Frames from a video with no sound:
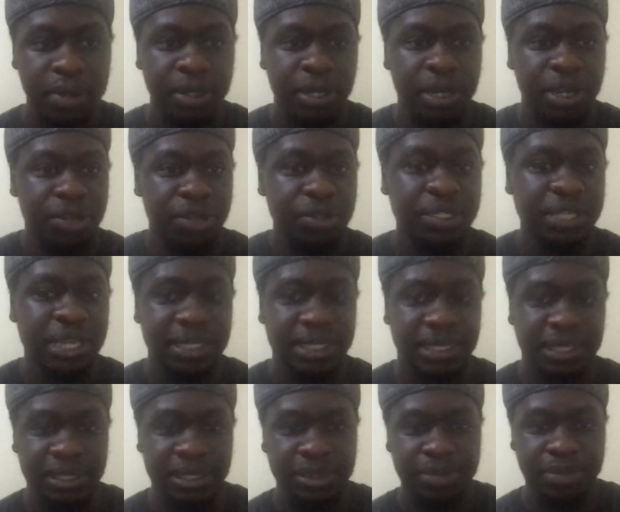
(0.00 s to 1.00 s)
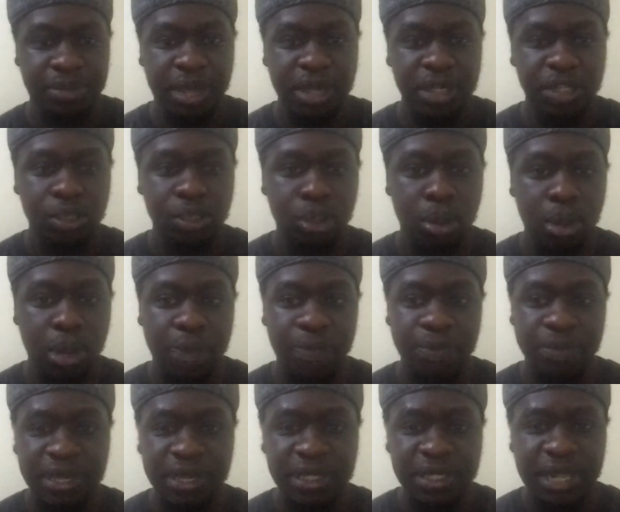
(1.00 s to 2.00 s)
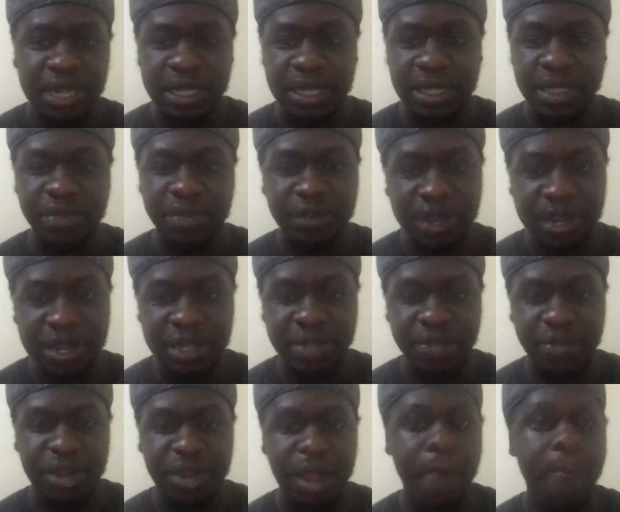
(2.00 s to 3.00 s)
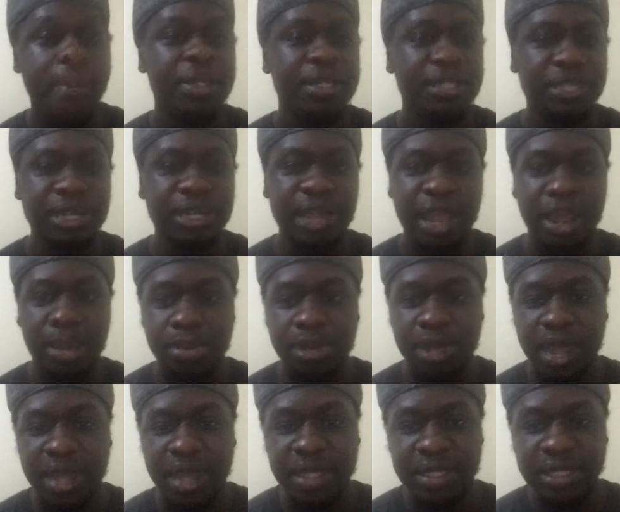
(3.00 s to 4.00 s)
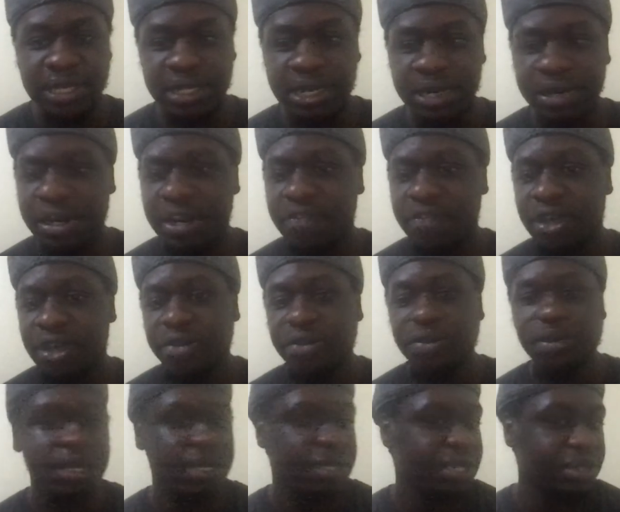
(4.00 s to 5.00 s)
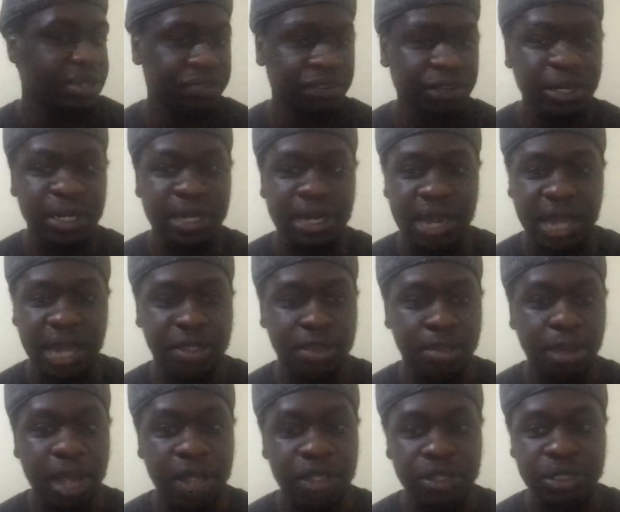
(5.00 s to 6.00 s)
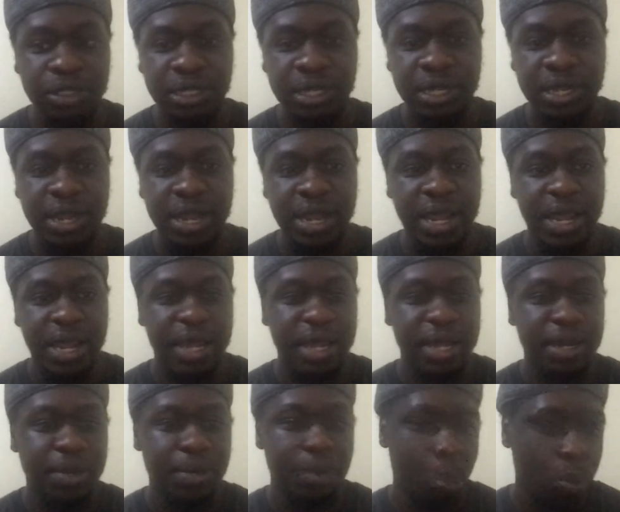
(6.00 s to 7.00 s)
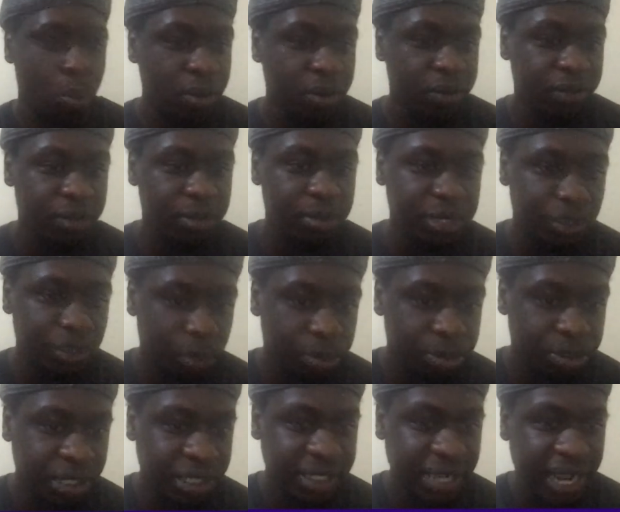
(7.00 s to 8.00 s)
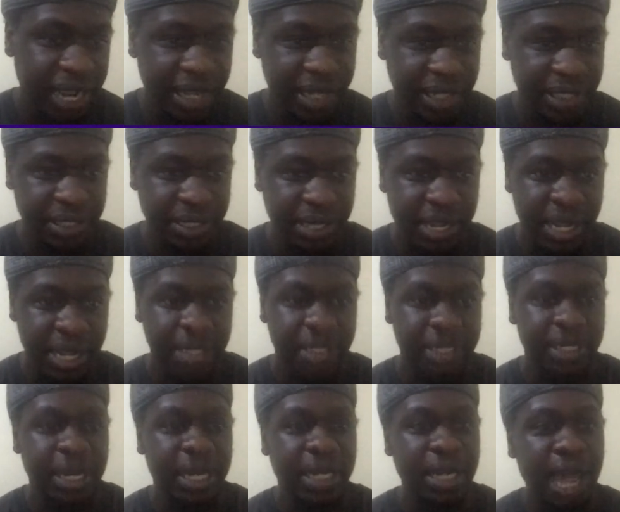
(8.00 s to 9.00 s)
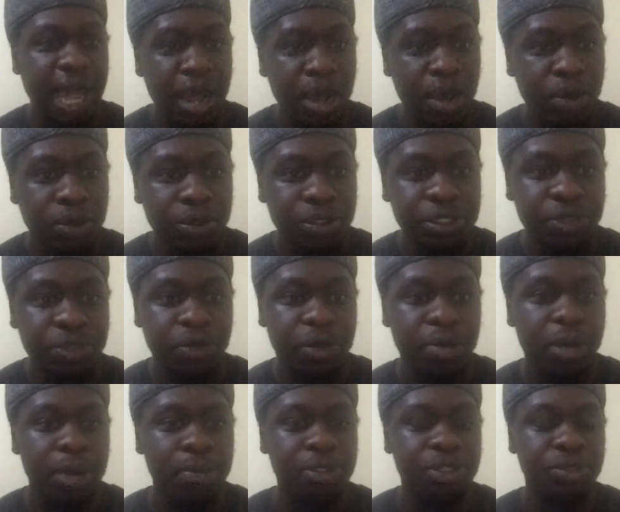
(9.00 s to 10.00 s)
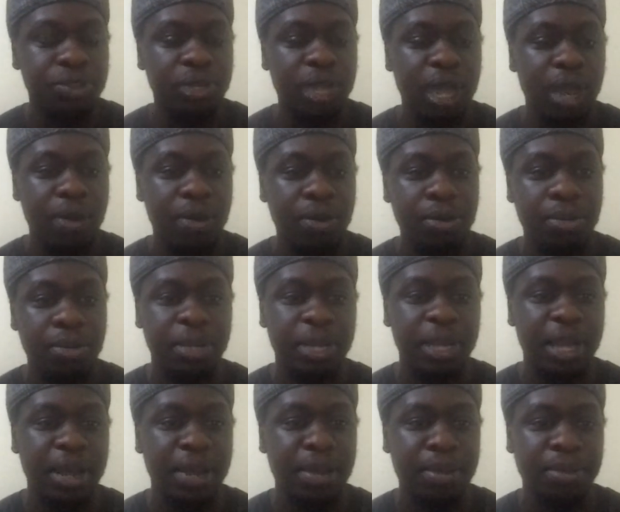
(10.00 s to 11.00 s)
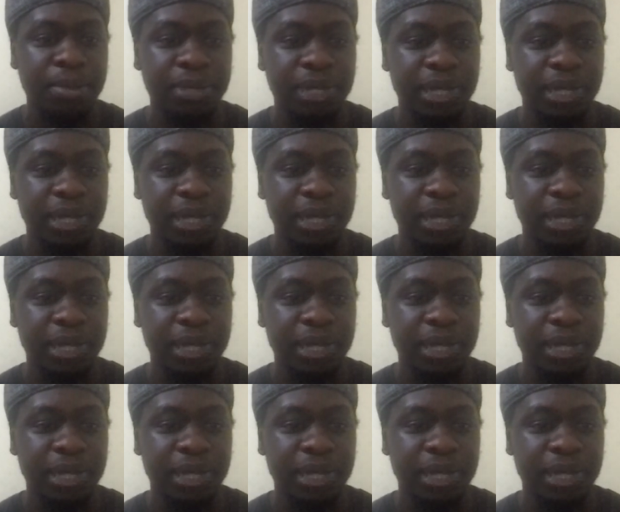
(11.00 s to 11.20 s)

Use cases. So these are the three amazing APIs that I really find thrilling as a person. And one of them is Web Share Target, that allows web apps to now become